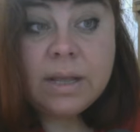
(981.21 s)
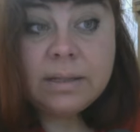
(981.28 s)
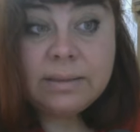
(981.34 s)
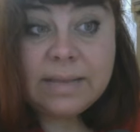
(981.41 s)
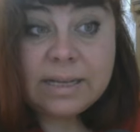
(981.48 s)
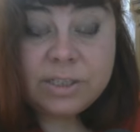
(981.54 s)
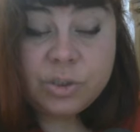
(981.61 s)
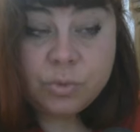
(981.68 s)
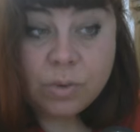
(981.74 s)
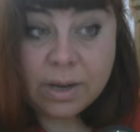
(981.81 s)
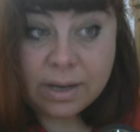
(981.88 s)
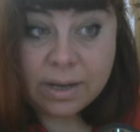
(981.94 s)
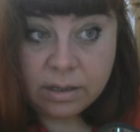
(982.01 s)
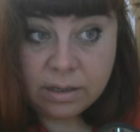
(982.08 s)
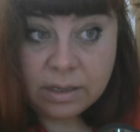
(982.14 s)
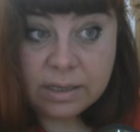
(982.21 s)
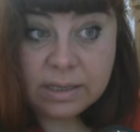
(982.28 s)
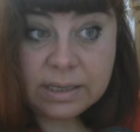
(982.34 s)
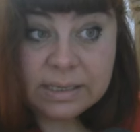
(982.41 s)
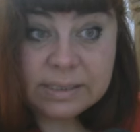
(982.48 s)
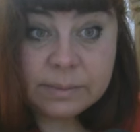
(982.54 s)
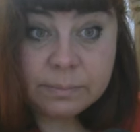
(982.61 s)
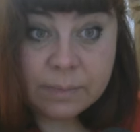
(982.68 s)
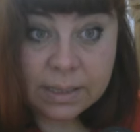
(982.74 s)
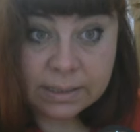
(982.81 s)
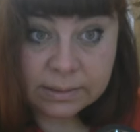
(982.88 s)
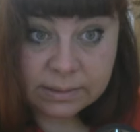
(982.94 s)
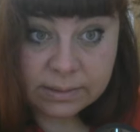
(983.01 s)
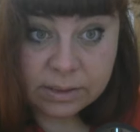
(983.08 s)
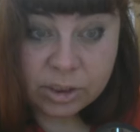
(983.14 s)
That's why his
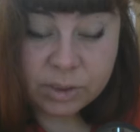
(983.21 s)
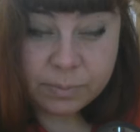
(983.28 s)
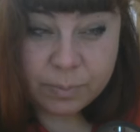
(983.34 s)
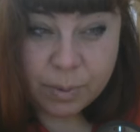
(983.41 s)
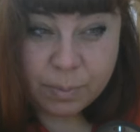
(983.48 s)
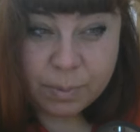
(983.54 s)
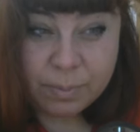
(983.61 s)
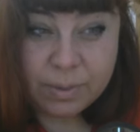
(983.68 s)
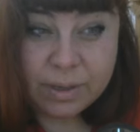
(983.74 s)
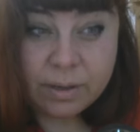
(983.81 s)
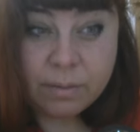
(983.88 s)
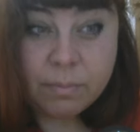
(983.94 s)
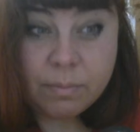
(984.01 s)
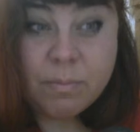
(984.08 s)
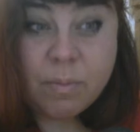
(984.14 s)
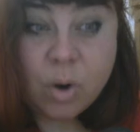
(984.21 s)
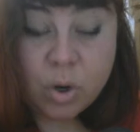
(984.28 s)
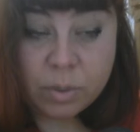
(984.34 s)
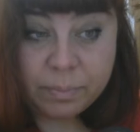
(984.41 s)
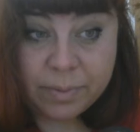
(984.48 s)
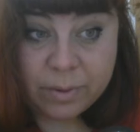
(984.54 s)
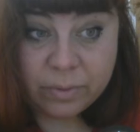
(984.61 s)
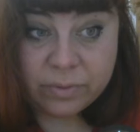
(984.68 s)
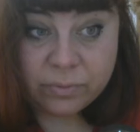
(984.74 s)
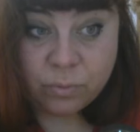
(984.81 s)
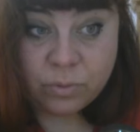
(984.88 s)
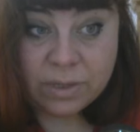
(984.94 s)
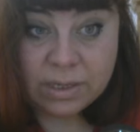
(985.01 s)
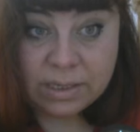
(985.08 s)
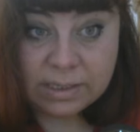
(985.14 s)
Mars is probably more powerful
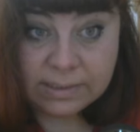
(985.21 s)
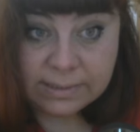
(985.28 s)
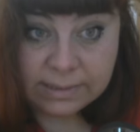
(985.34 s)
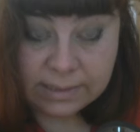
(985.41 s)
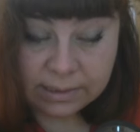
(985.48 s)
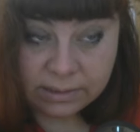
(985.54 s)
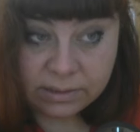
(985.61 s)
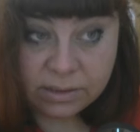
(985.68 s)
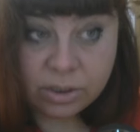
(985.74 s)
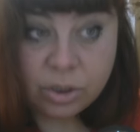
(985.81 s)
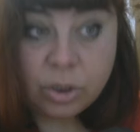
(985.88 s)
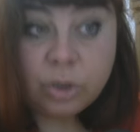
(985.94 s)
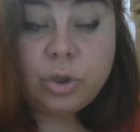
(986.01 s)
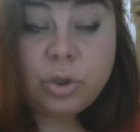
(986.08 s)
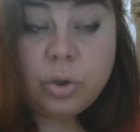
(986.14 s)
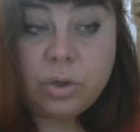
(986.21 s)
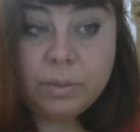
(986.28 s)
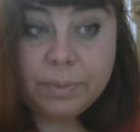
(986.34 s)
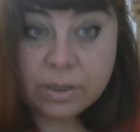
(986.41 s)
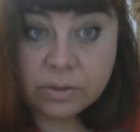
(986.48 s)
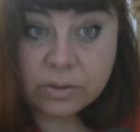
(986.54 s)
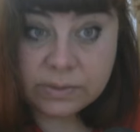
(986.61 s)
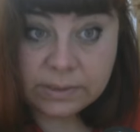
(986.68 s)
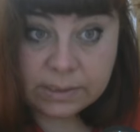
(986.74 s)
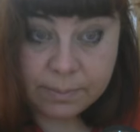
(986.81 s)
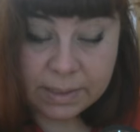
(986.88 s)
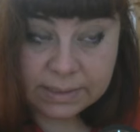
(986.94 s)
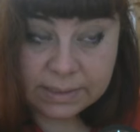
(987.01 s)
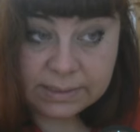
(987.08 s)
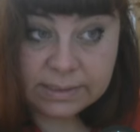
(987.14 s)
than his Saturn, not only because
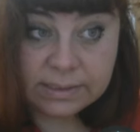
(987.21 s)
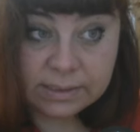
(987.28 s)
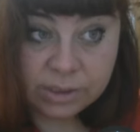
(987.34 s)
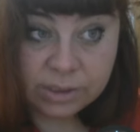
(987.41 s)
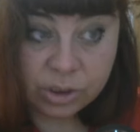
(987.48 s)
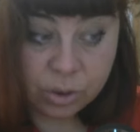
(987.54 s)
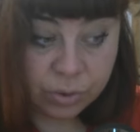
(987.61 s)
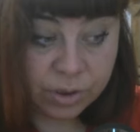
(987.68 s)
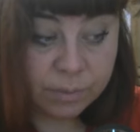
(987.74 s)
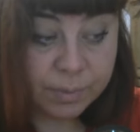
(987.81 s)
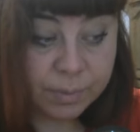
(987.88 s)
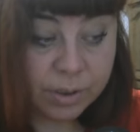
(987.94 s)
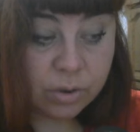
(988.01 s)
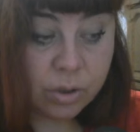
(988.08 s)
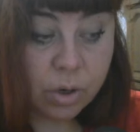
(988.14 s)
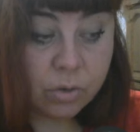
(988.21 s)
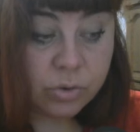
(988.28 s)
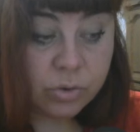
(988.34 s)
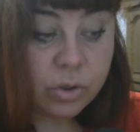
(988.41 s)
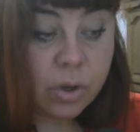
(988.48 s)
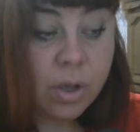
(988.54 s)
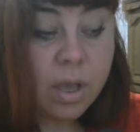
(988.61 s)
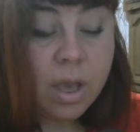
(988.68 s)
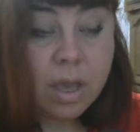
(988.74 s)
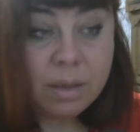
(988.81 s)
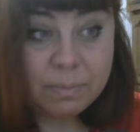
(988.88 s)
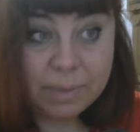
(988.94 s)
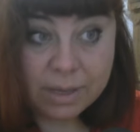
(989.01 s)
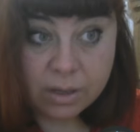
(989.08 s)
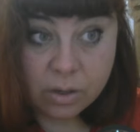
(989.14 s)
Mars is exalted, but also
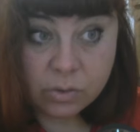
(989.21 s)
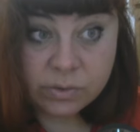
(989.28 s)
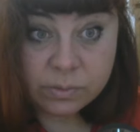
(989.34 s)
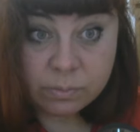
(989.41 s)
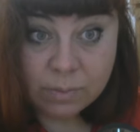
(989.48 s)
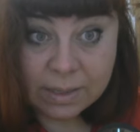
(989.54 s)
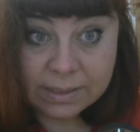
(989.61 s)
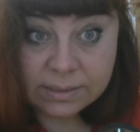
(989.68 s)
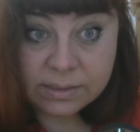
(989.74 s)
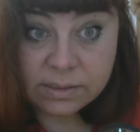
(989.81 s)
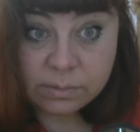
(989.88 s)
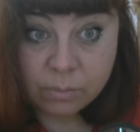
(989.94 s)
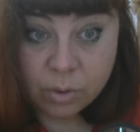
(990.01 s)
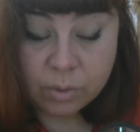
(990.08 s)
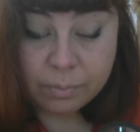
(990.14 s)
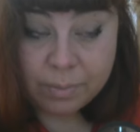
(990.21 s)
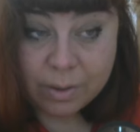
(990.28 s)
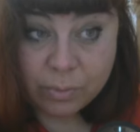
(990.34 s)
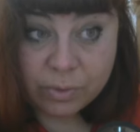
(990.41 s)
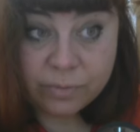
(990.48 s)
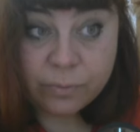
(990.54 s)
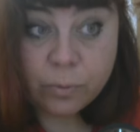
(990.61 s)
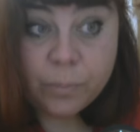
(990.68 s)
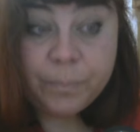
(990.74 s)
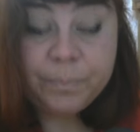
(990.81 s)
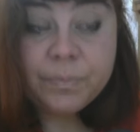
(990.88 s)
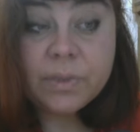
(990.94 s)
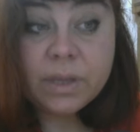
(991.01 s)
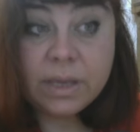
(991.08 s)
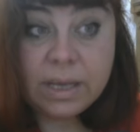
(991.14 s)
because Mars is more powerful
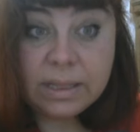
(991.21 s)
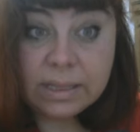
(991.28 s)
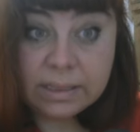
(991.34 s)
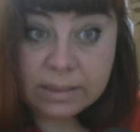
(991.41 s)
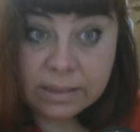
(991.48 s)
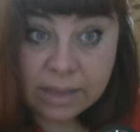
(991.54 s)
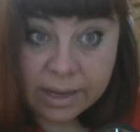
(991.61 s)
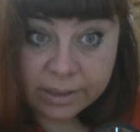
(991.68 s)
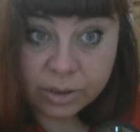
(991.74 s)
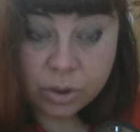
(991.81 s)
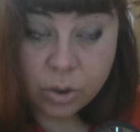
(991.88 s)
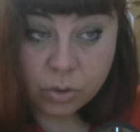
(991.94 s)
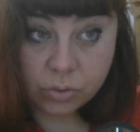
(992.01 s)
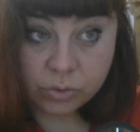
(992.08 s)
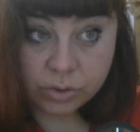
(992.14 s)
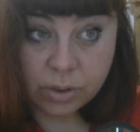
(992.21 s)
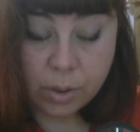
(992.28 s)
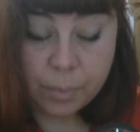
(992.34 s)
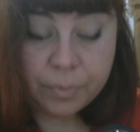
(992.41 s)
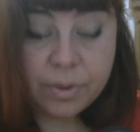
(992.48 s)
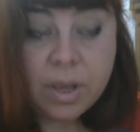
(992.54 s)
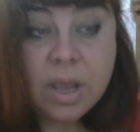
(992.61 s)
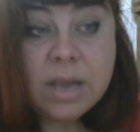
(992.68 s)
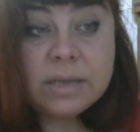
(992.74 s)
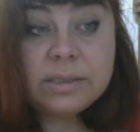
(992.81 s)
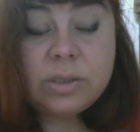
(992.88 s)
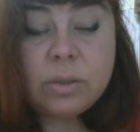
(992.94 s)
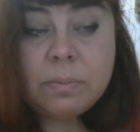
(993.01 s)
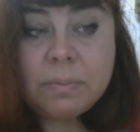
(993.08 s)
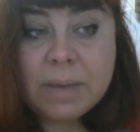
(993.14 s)
in a night horoscope.
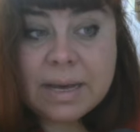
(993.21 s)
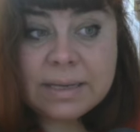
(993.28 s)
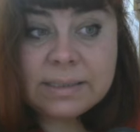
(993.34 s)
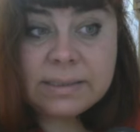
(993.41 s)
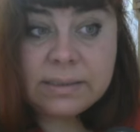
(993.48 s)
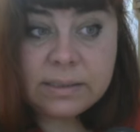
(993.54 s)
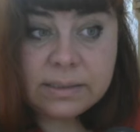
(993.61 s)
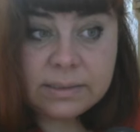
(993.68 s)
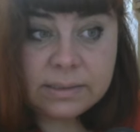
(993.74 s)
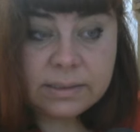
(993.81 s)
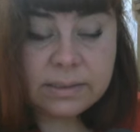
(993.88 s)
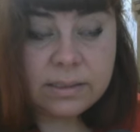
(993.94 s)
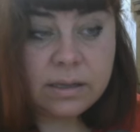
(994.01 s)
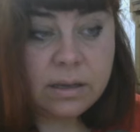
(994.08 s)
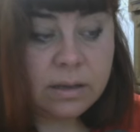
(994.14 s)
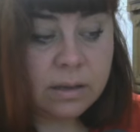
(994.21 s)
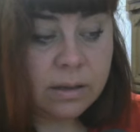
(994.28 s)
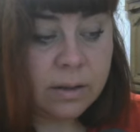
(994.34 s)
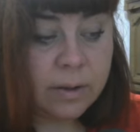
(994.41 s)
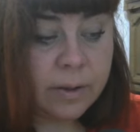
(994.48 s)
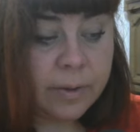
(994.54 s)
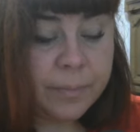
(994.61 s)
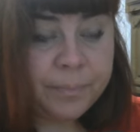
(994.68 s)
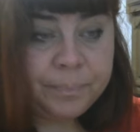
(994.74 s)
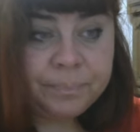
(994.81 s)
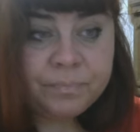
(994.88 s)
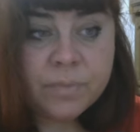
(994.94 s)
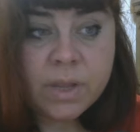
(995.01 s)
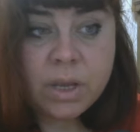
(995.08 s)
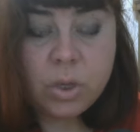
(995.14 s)
So Mars is,
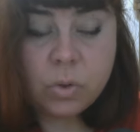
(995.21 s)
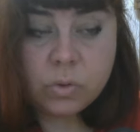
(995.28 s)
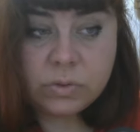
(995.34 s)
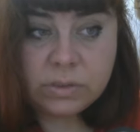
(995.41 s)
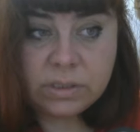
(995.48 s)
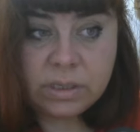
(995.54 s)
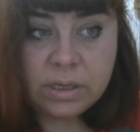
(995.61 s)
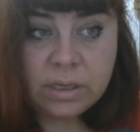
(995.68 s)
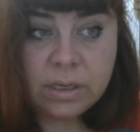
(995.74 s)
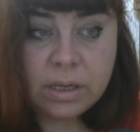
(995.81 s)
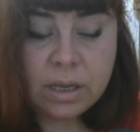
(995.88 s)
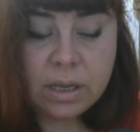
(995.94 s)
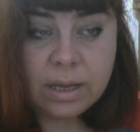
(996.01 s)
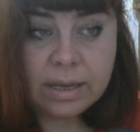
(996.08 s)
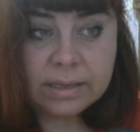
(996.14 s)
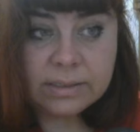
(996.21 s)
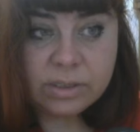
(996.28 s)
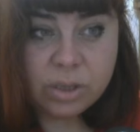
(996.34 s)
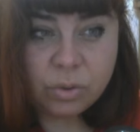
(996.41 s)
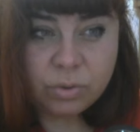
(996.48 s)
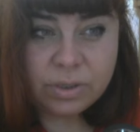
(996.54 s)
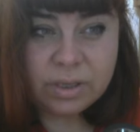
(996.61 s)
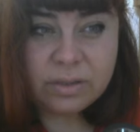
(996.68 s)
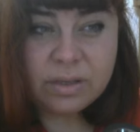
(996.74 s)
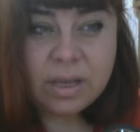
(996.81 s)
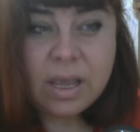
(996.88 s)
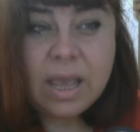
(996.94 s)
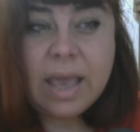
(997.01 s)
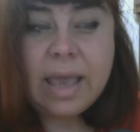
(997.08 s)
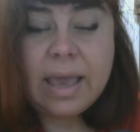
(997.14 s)
you see, exalted,
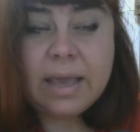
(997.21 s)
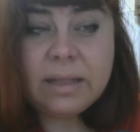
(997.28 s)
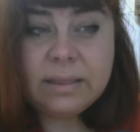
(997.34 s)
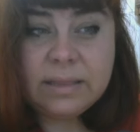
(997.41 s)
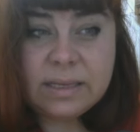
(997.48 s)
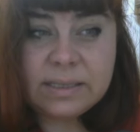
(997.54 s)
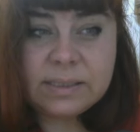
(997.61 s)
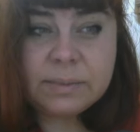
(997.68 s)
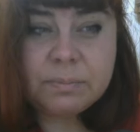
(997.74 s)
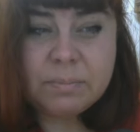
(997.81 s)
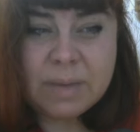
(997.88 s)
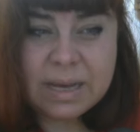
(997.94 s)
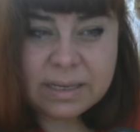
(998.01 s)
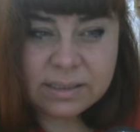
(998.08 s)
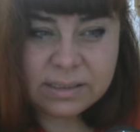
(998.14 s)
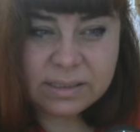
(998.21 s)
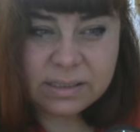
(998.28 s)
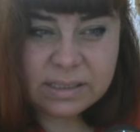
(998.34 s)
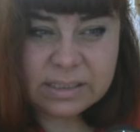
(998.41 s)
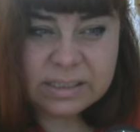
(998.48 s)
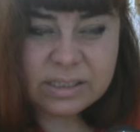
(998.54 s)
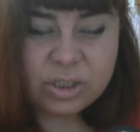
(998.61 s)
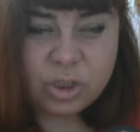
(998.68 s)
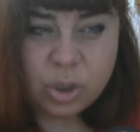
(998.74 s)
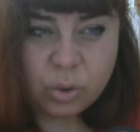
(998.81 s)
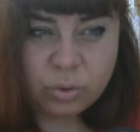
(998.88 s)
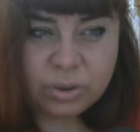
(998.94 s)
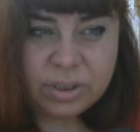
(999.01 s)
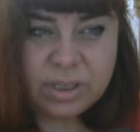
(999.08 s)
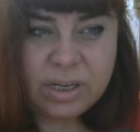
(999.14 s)
and this Mars is
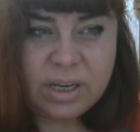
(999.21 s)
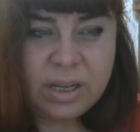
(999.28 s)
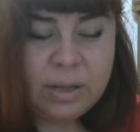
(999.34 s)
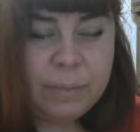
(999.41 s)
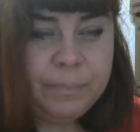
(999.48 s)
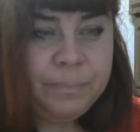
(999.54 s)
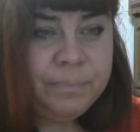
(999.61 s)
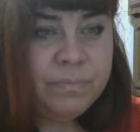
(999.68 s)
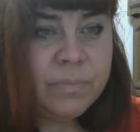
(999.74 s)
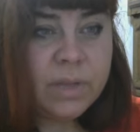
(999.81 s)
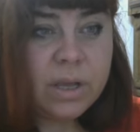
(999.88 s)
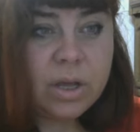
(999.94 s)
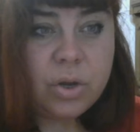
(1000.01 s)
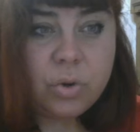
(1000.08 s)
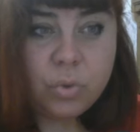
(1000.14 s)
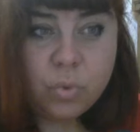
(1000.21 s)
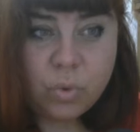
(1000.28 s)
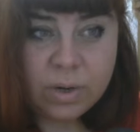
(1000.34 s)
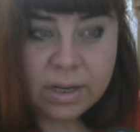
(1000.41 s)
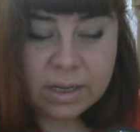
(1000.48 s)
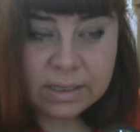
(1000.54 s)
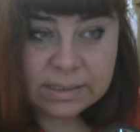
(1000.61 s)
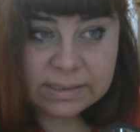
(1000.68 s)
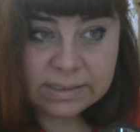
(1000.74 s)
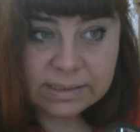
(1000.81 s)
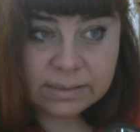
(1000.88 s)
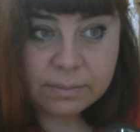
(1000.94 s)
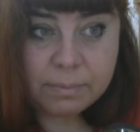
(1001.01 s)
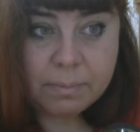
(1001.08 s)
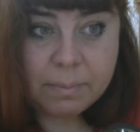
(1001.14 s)
totally ruling
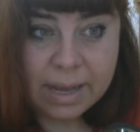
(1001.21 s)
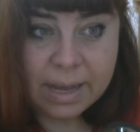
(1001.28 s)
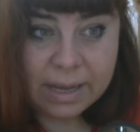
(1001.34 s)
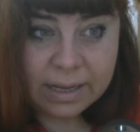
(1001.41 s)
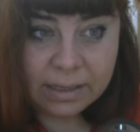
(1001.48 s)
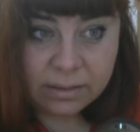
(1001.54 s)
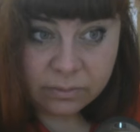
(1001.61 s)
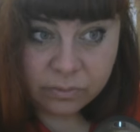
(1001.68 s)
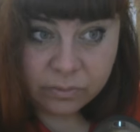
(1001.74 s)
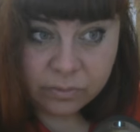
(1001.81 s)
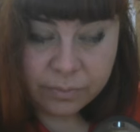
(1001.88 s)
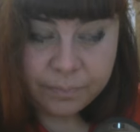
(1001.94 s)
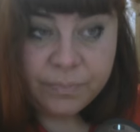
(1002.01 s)
his mind